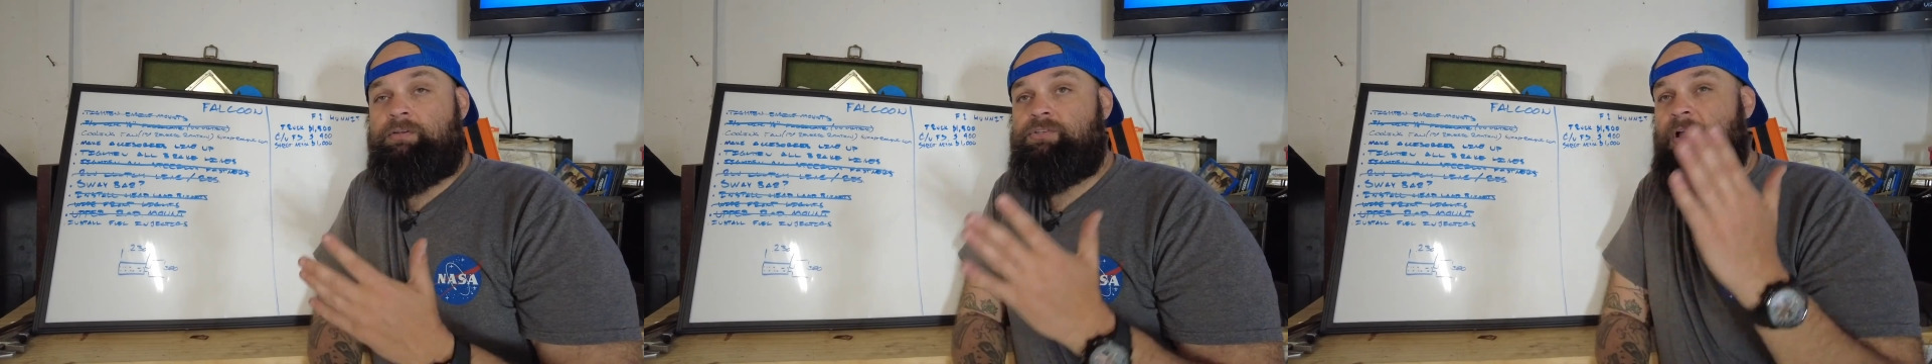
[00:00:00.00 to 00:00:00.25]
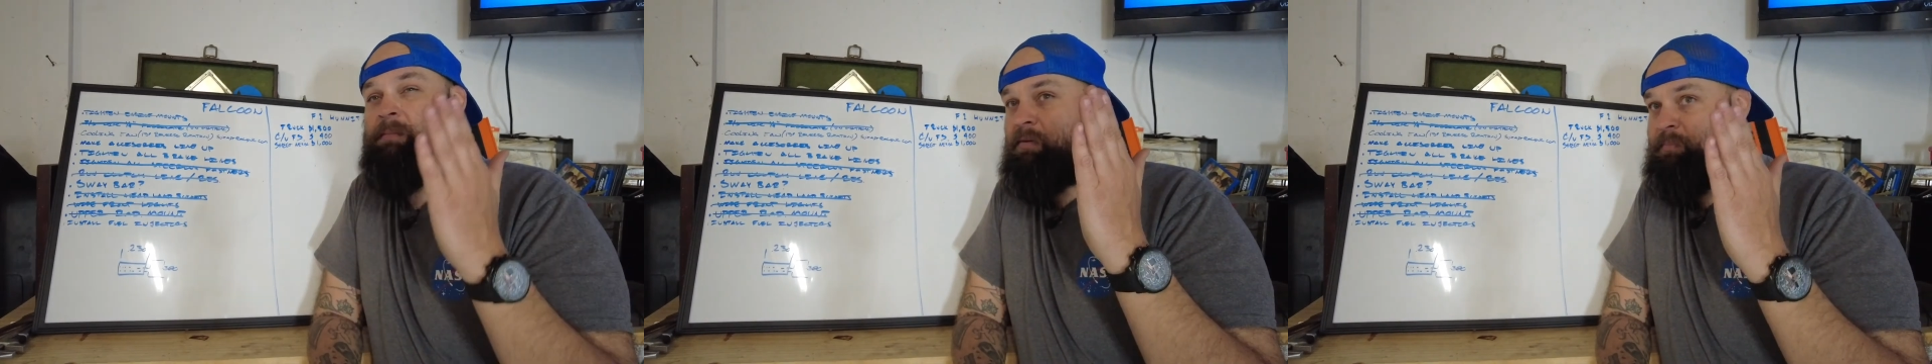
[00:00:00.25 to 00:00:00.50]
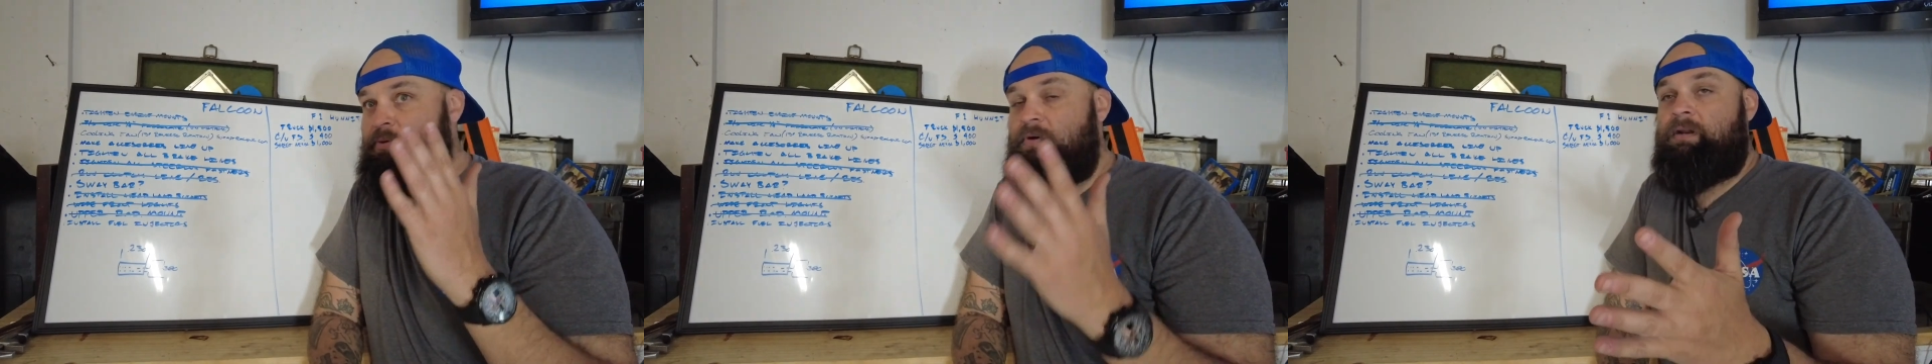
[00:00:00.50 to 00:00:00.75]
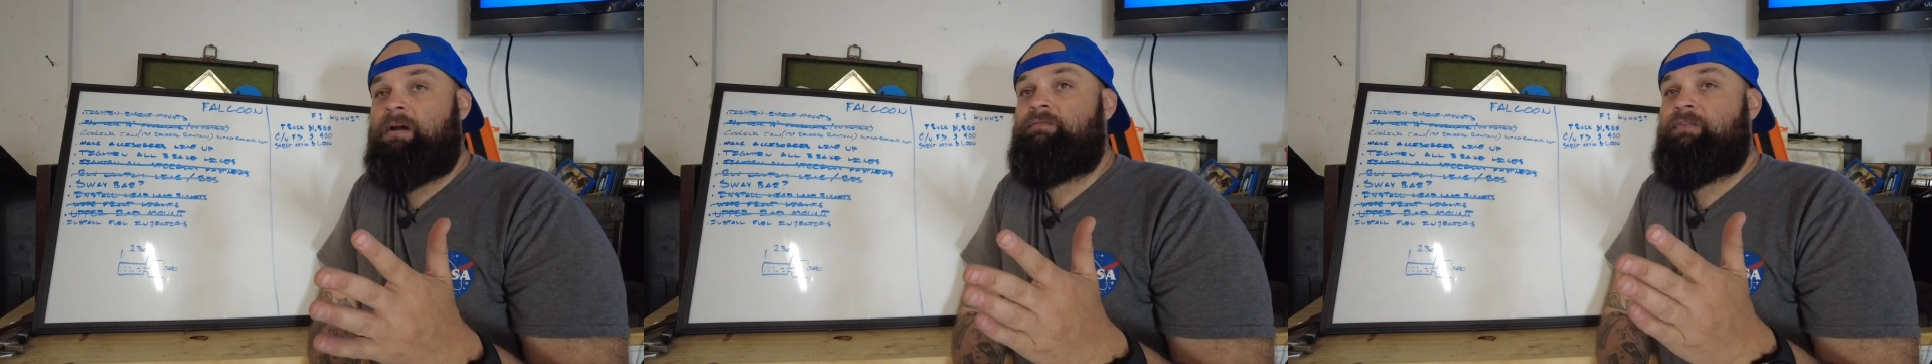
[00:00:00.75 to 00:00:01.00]
So I'm gonna
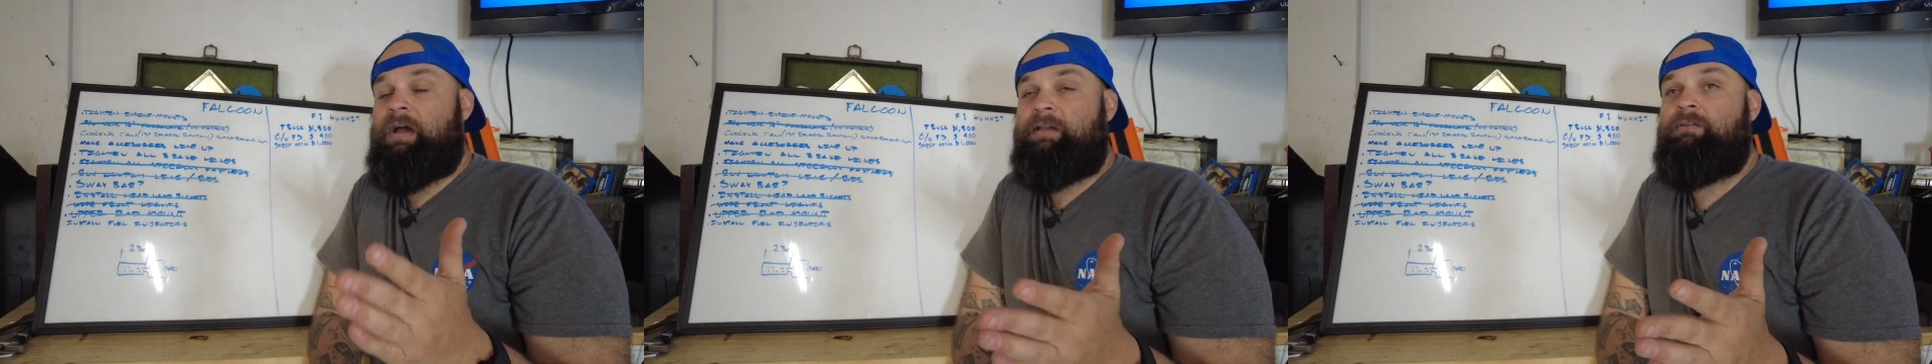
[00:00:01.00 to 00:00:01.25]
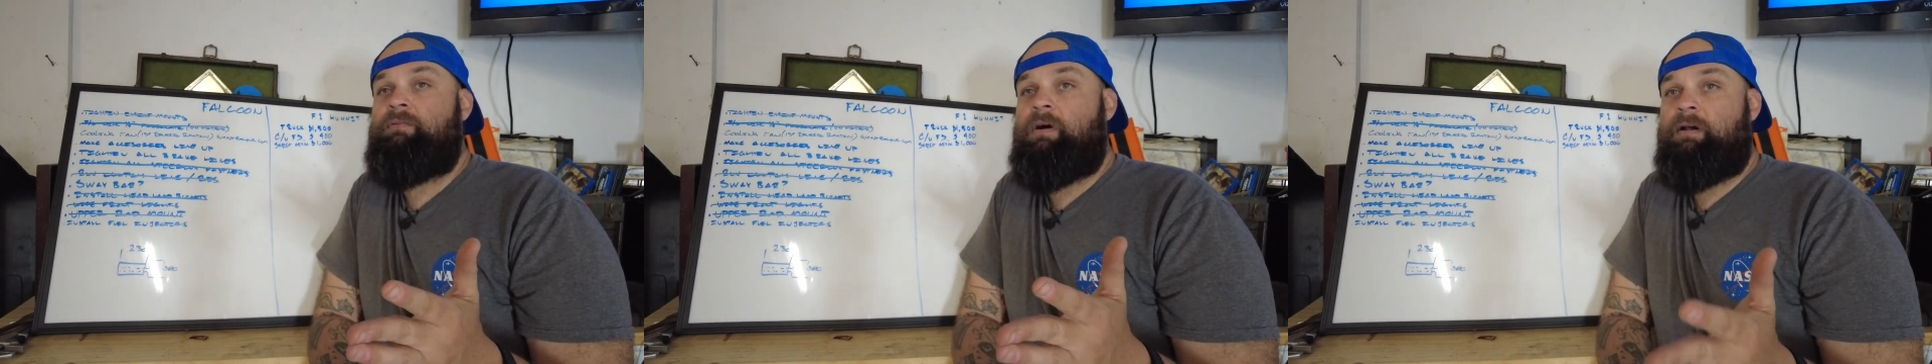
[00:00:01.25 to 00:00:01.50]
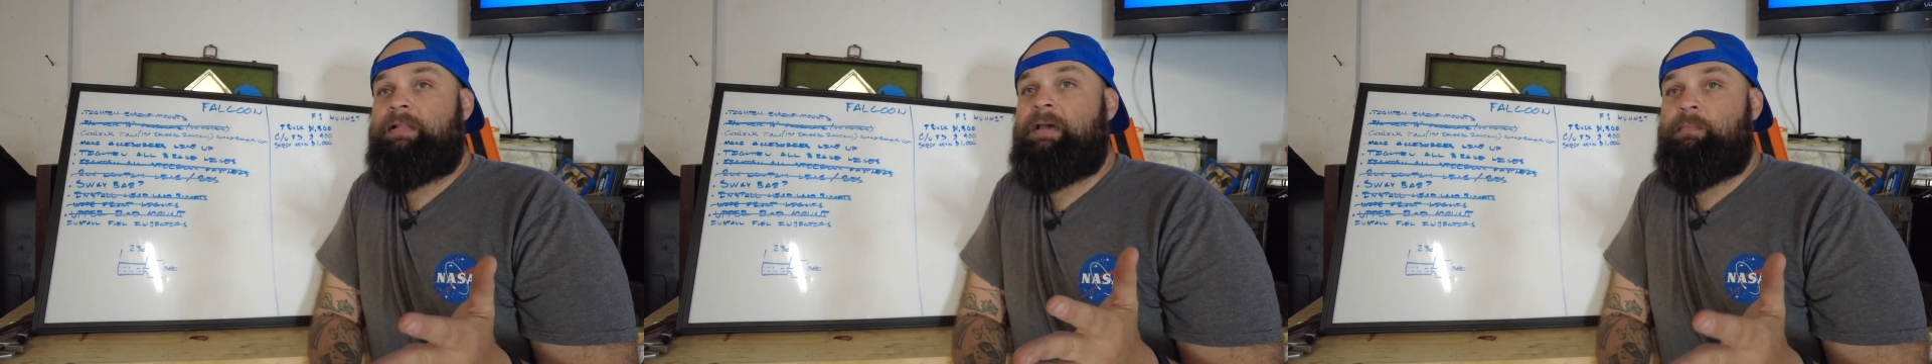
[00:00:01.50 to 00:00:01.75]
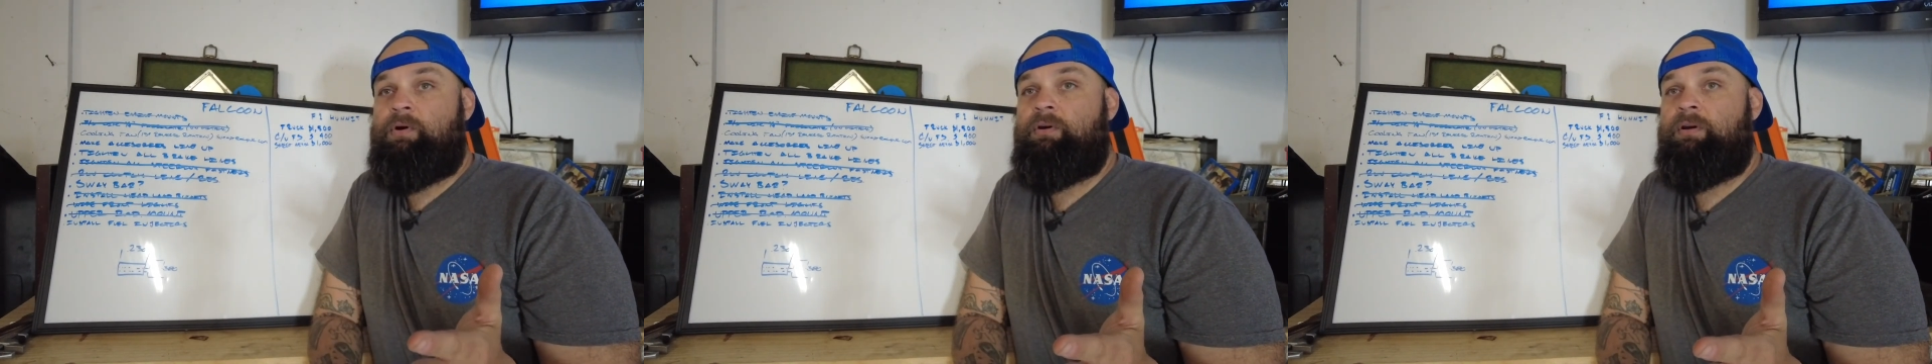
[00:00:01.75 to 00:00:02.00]
put a value on that
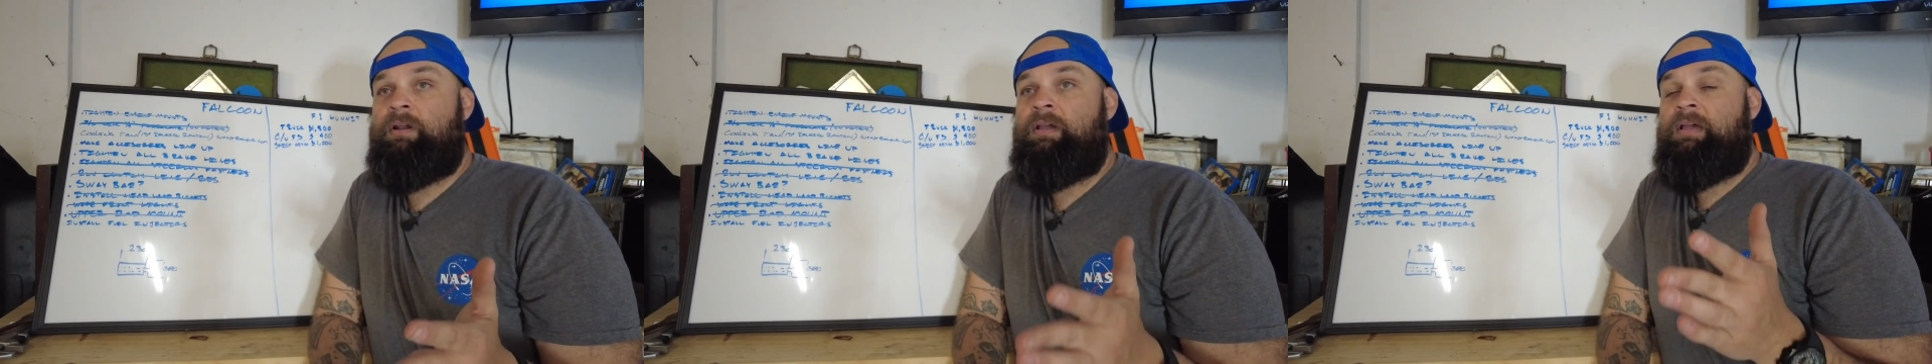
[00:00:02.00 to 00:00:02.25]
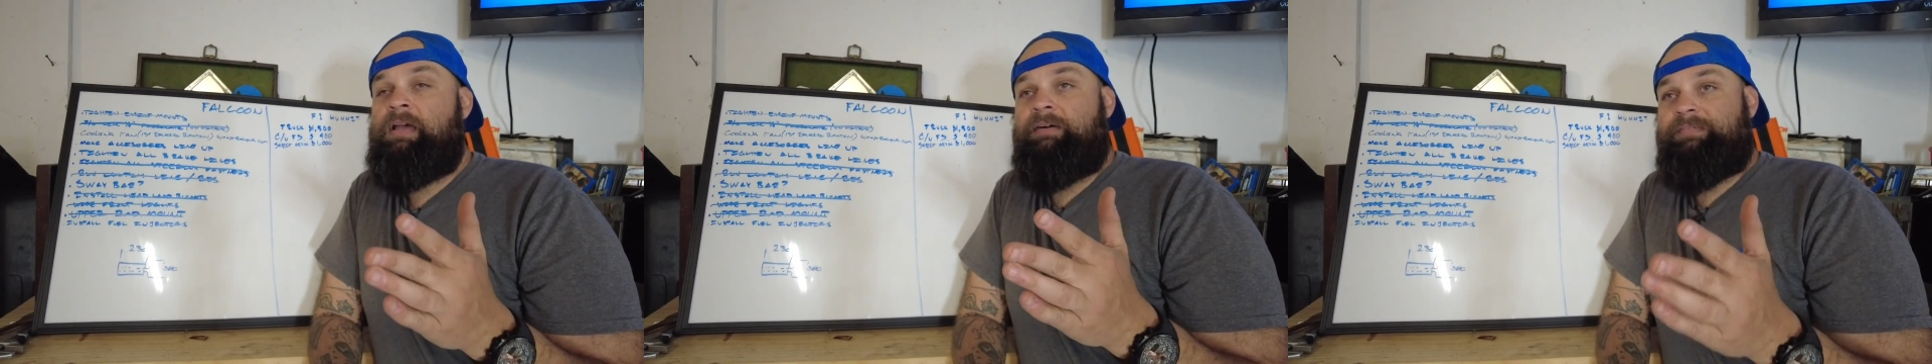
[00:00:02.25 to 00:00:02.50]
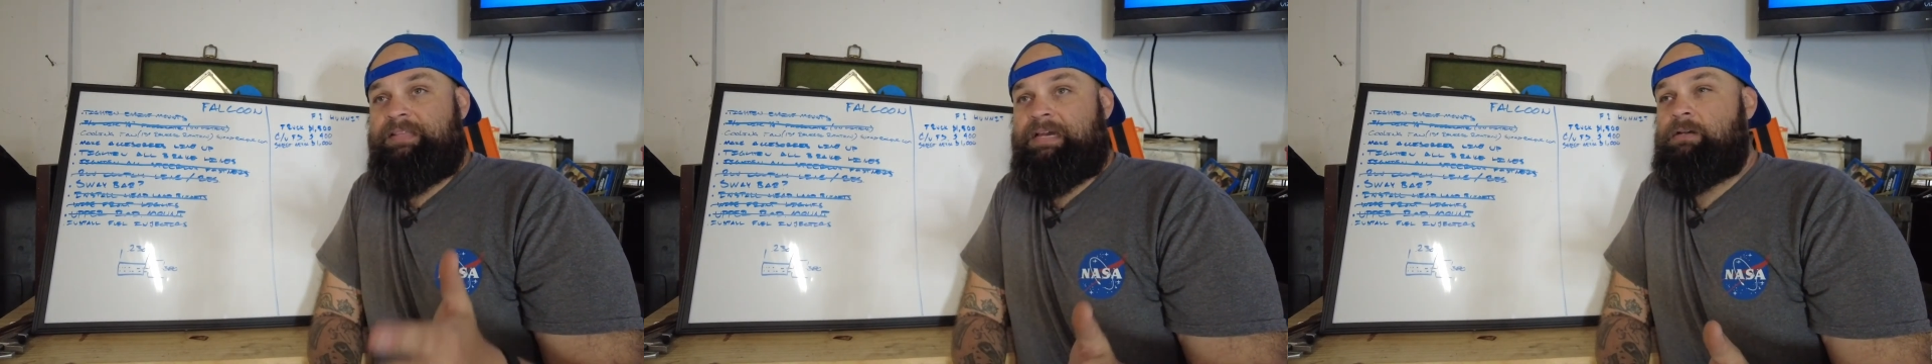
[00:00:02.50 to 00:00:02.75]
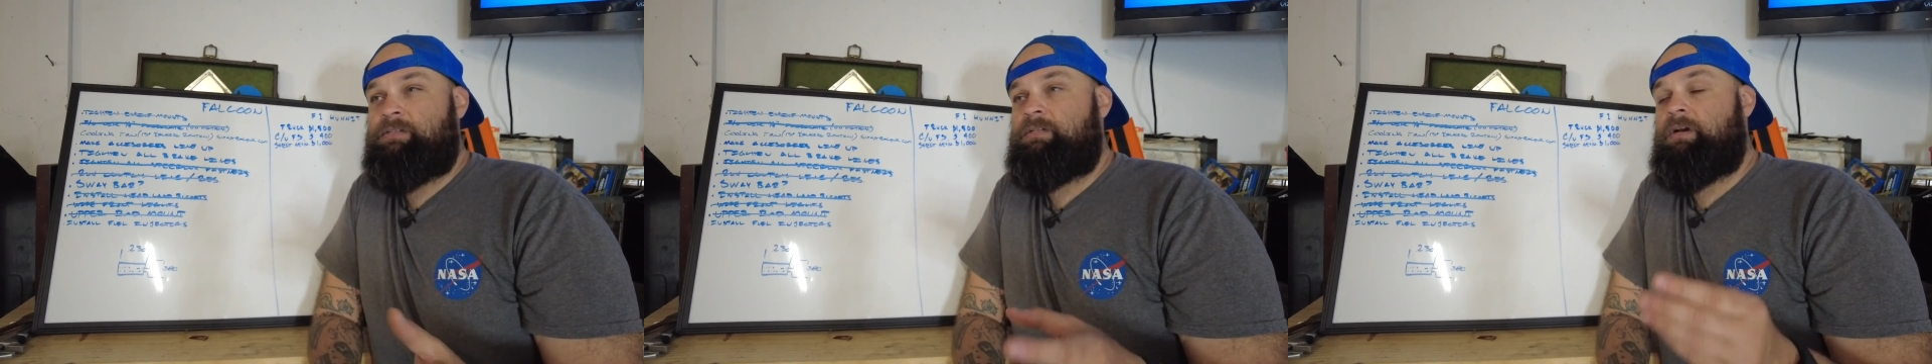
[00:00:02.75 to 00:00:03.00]
motor of
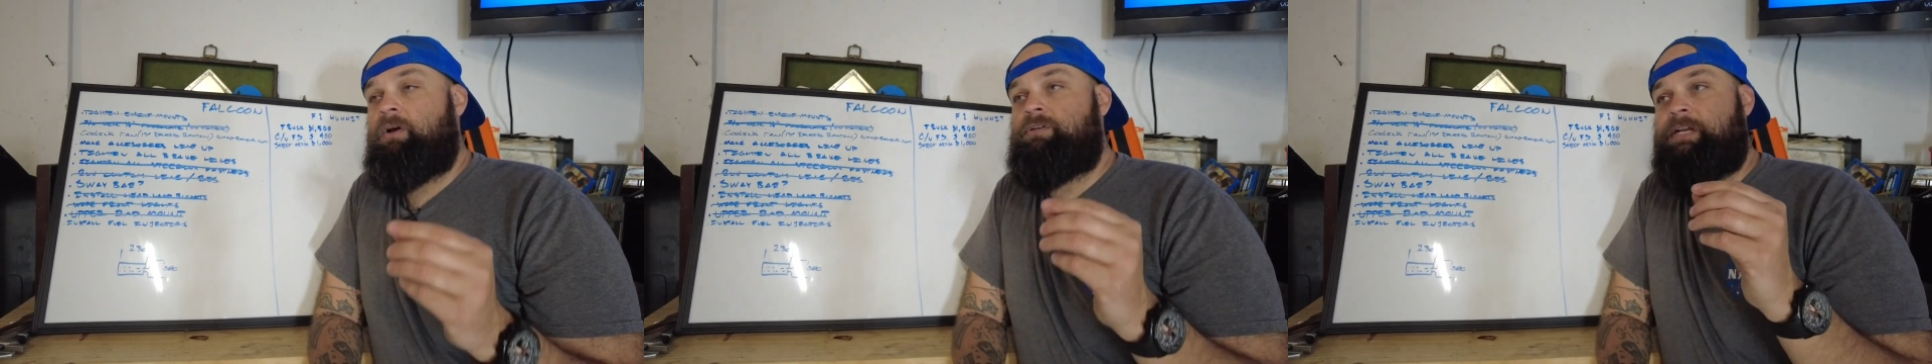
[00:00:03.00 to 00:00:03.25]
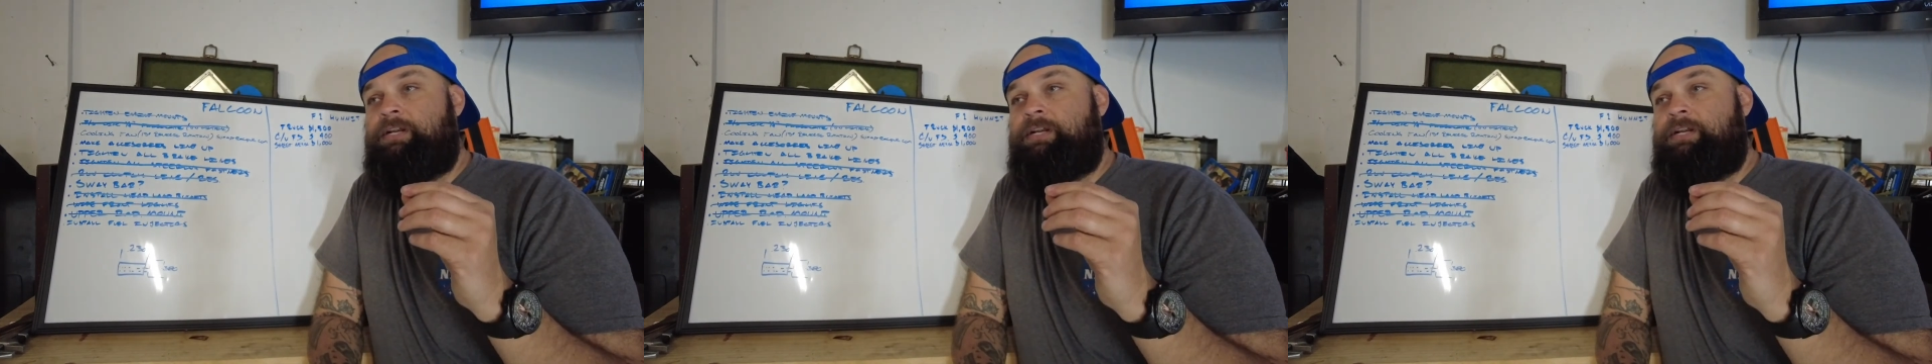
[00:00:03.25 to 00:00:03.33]
$1,000.